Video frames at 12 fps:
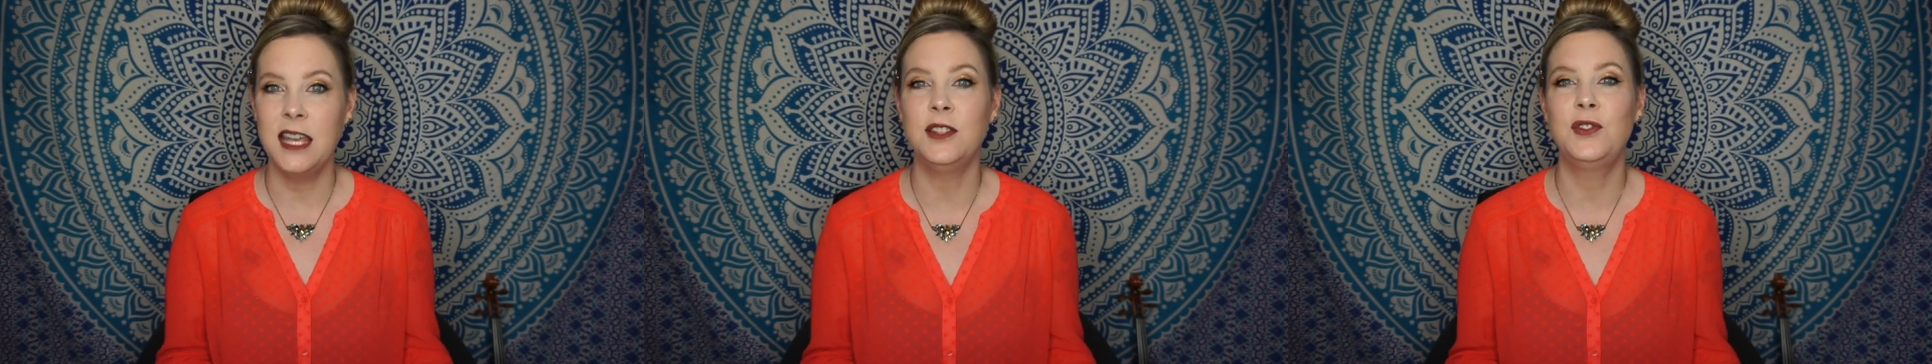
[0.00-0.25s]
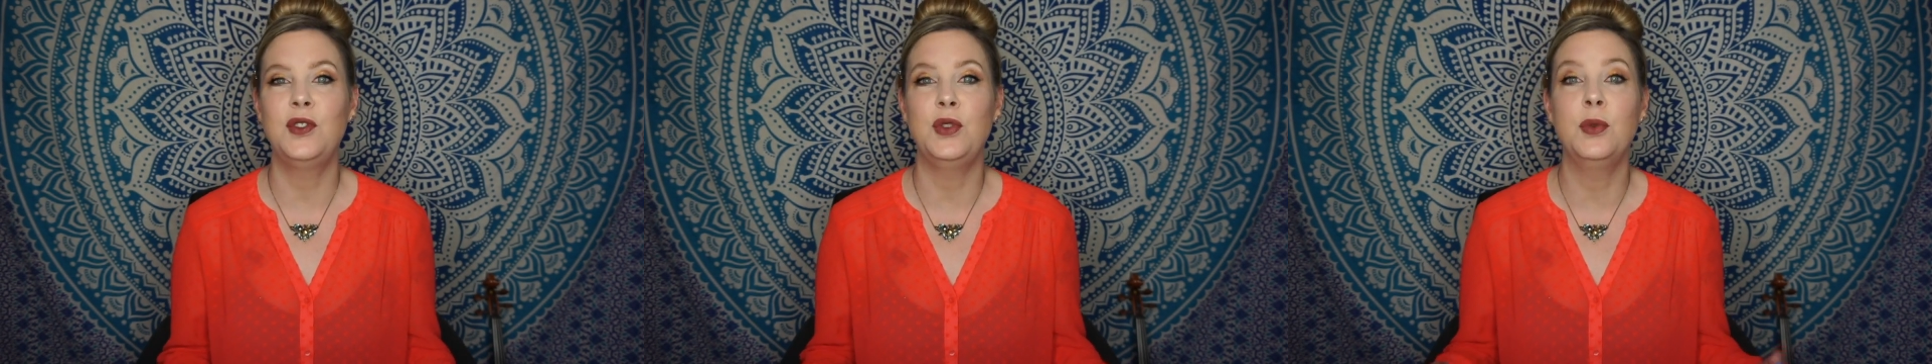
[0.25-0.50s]

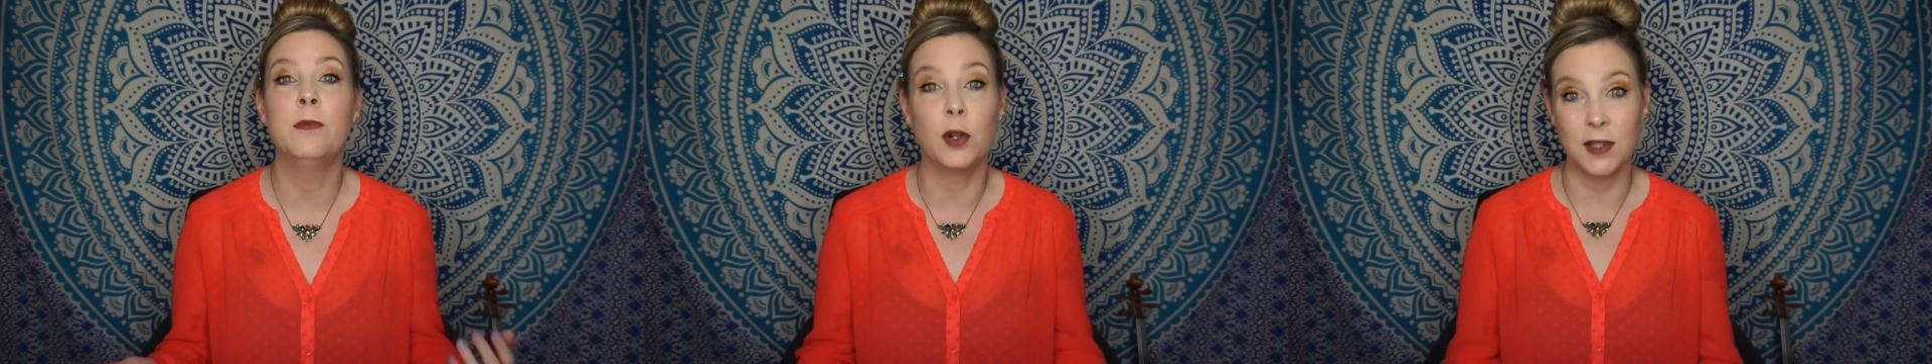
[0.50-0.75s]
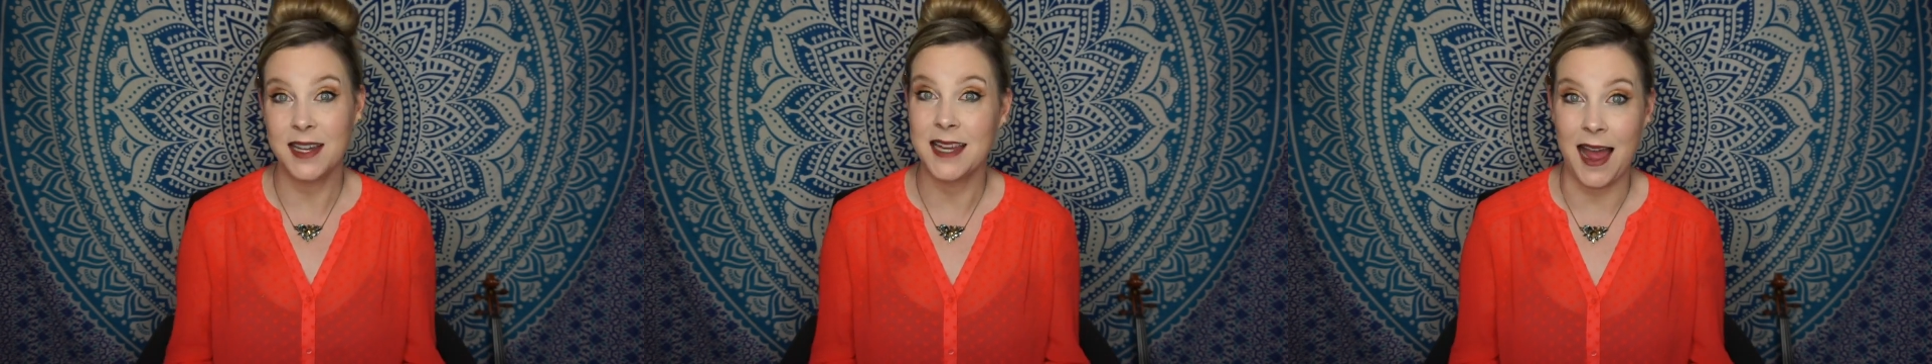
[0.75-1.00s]
is to
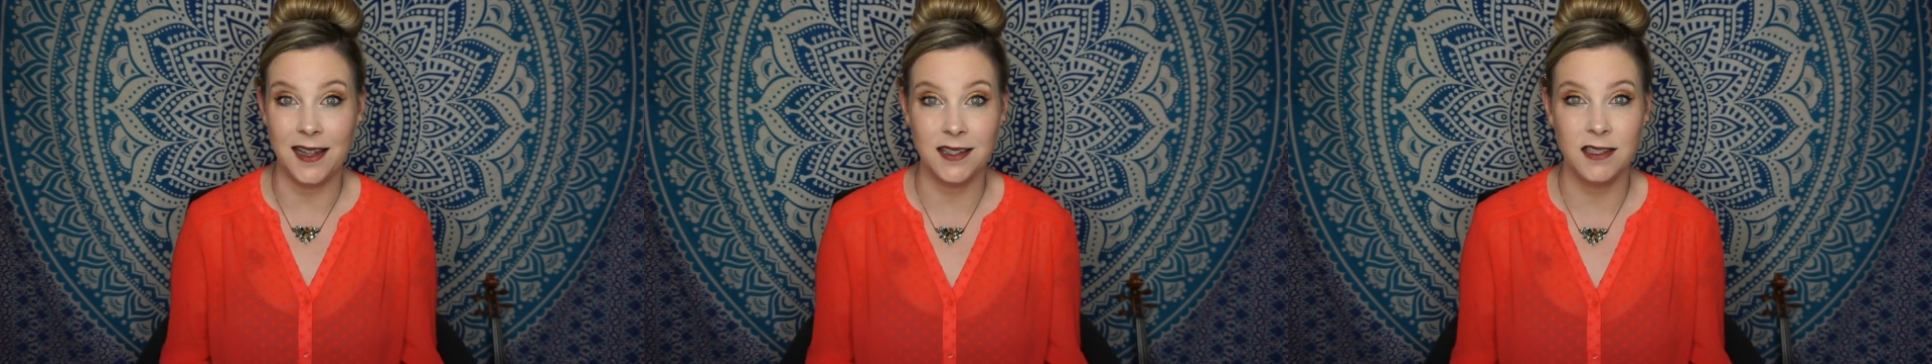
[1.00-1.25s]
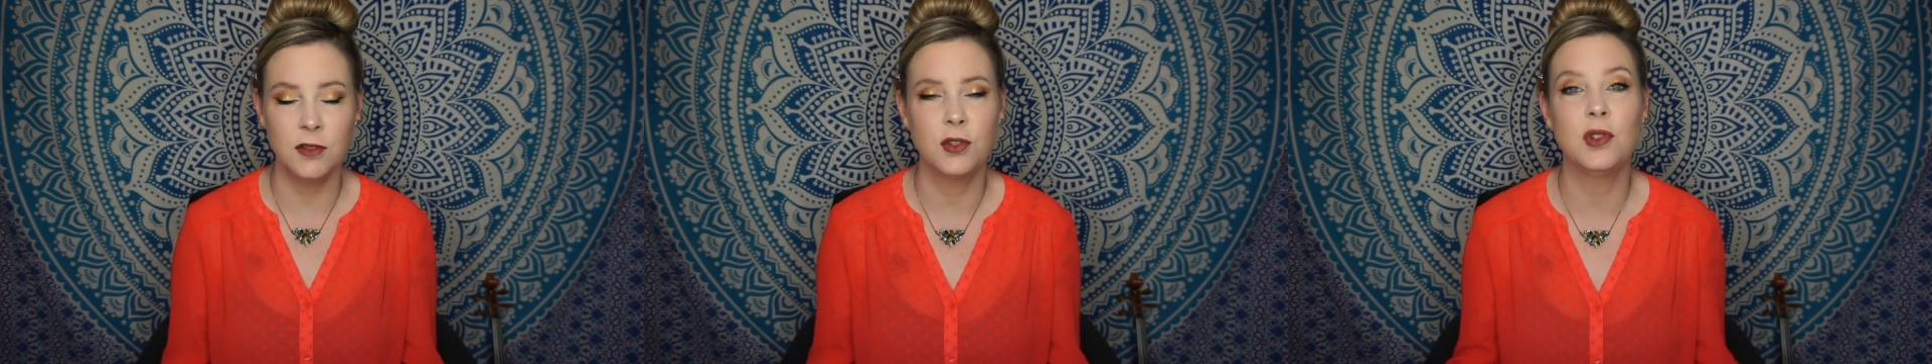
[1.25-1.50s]

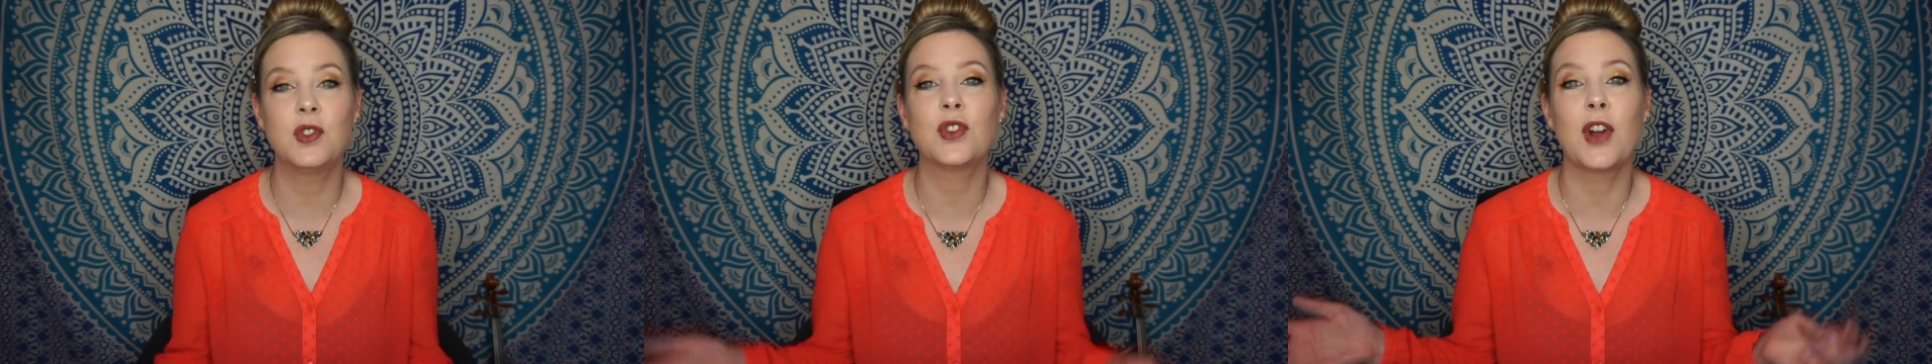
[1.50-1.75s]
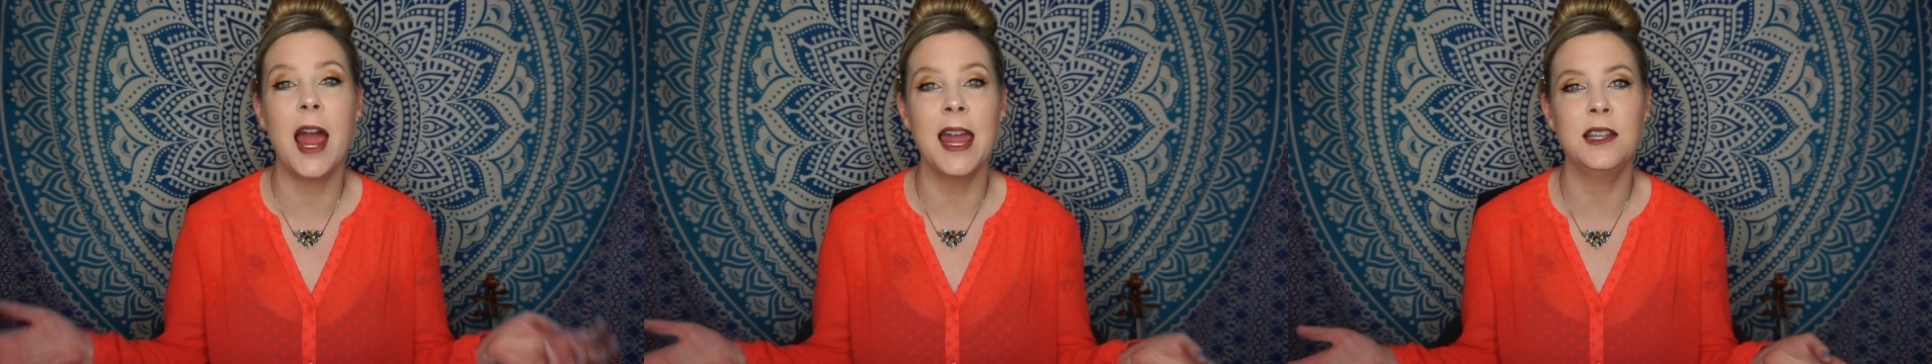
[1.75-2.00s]
multitask, to
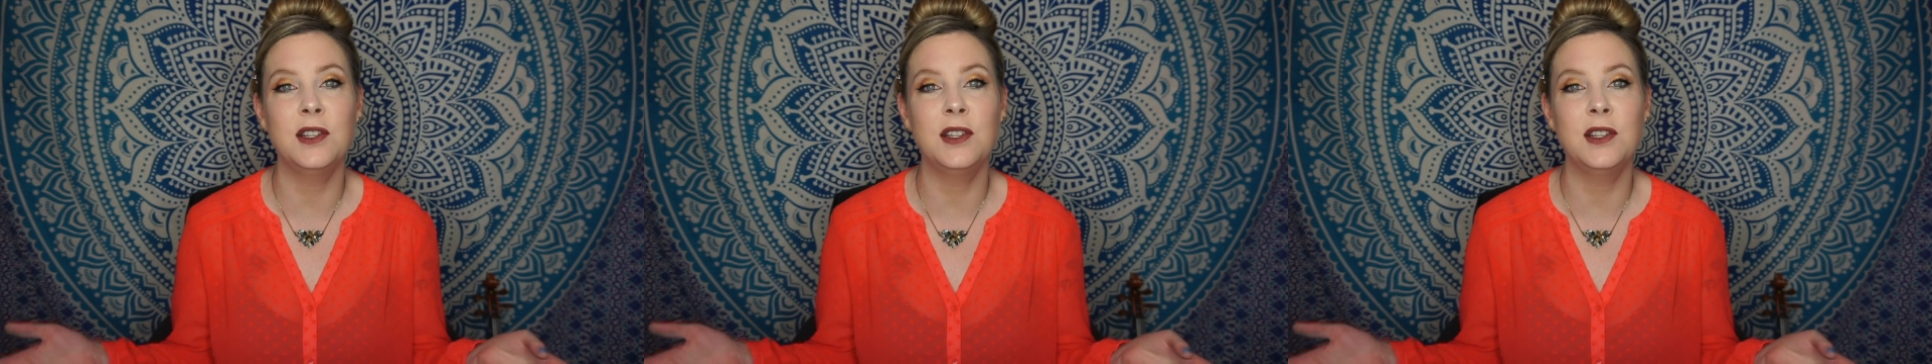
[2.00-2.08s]
try